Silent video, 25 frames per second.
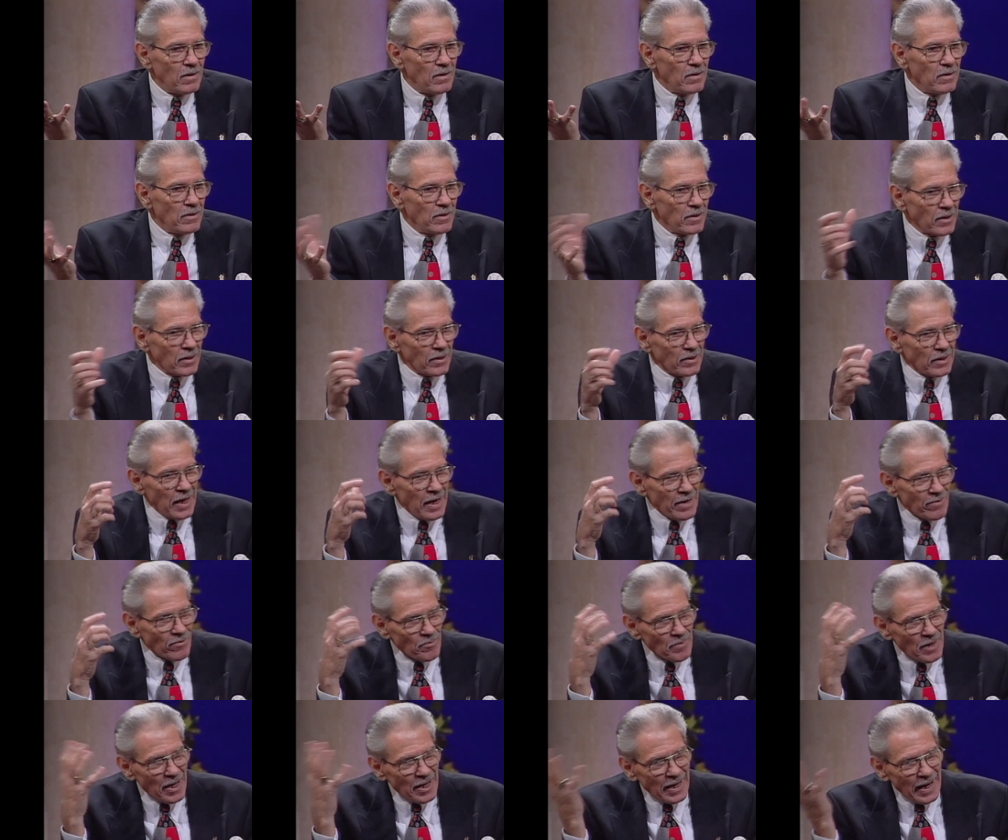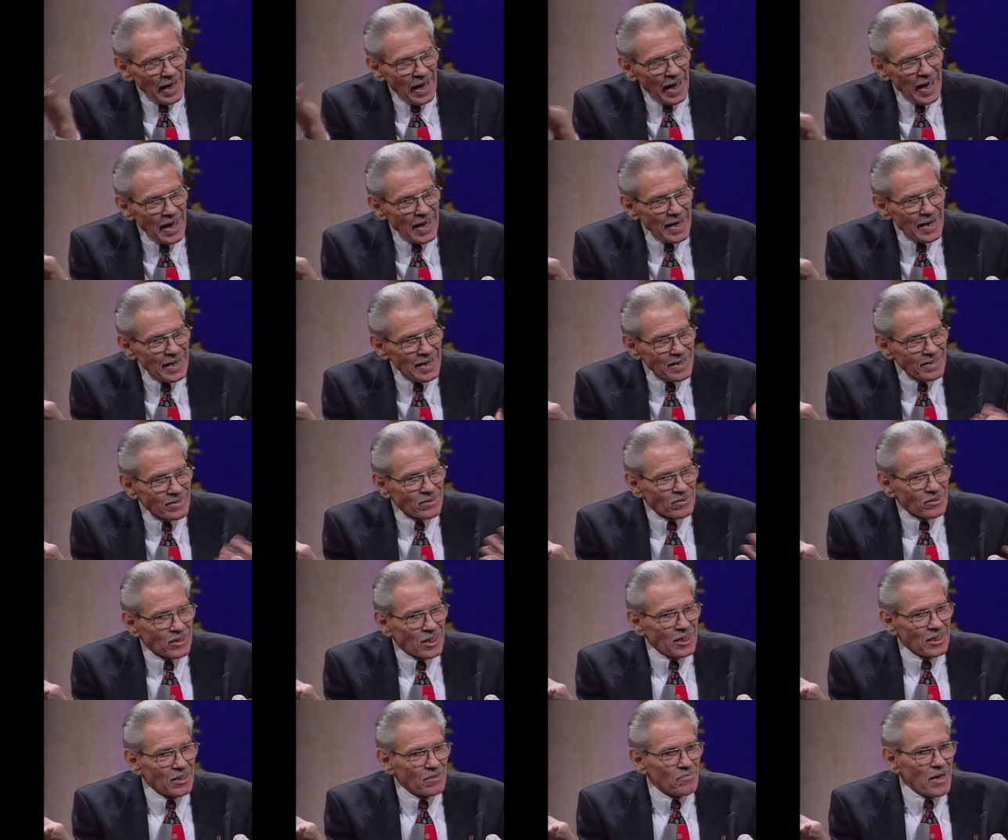You're going to have about 80,
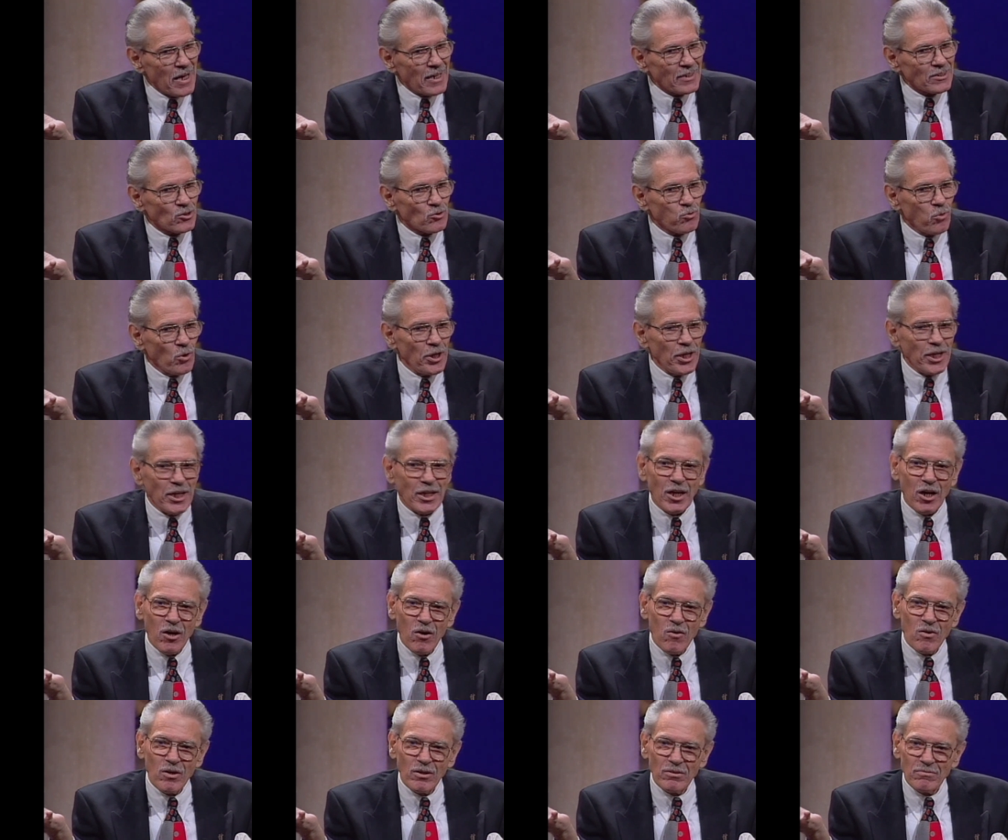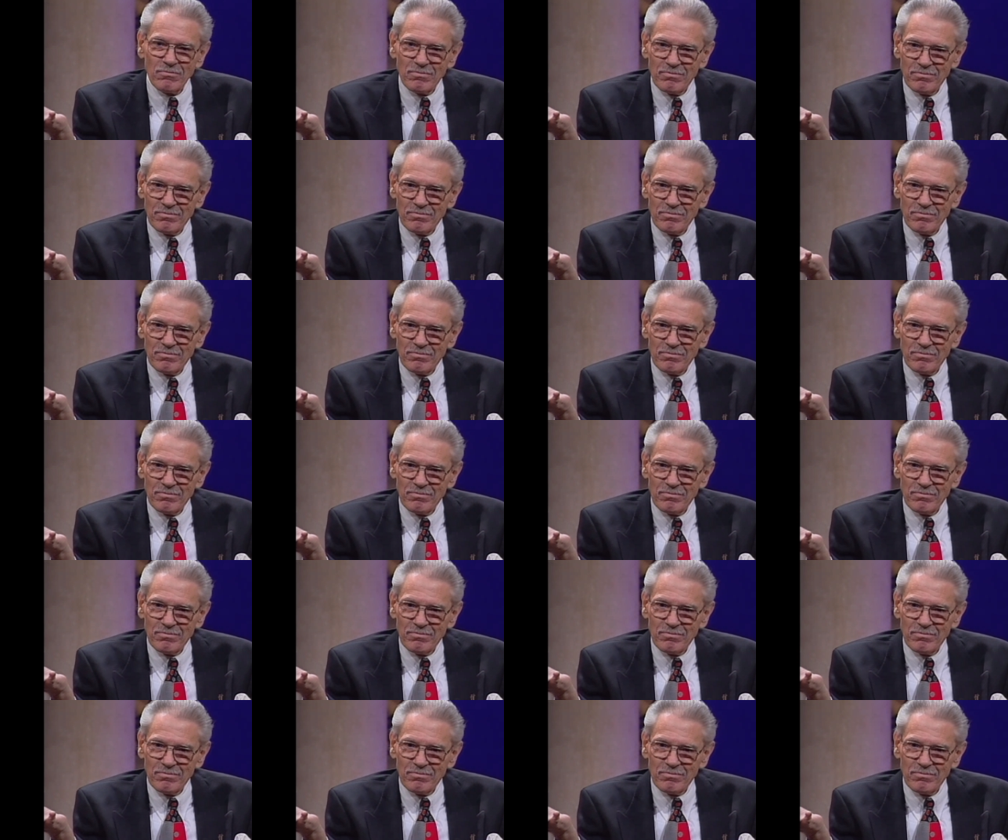get about 20 going.